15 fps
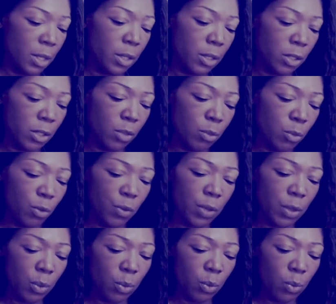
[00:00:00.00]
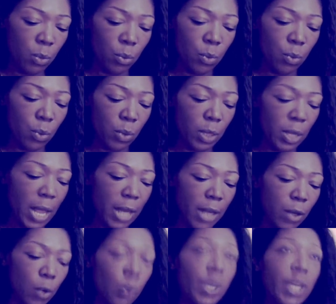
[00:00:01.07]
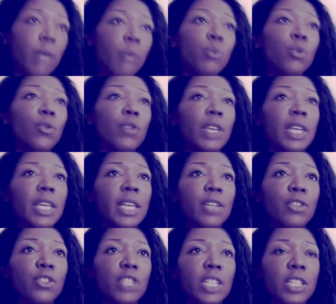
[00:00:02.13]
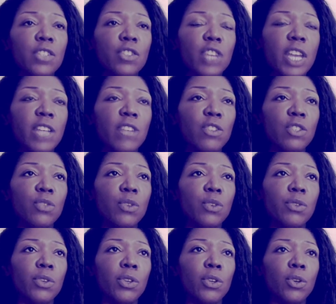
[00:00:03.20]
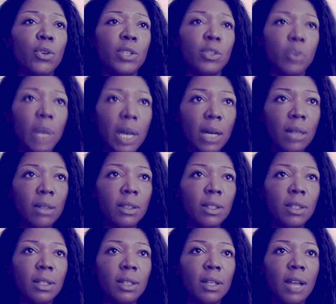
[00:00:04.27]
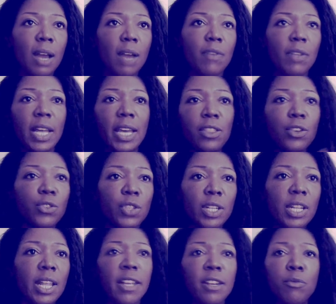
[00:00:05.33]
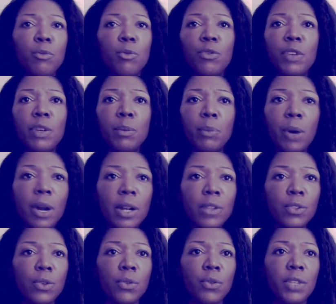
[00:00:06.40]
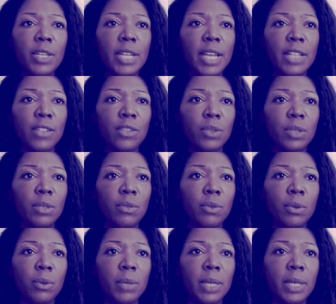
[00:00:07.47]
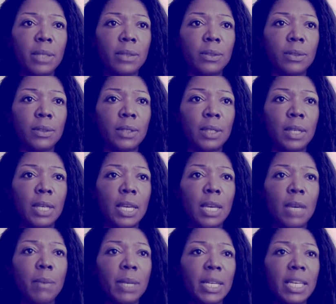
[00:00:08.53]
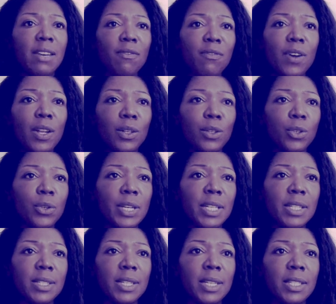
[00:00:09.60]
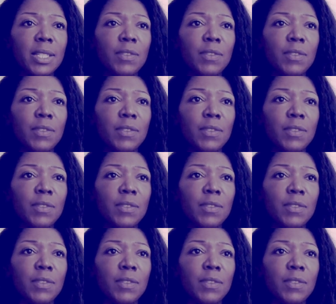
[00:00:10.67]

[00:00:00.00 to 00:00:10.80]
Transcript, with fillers: This is moving a lot of quick moving energy and changes for Virgo as well. I feel like there's a lot of moving parts over the next three to four weeks. But again, follow your instincts.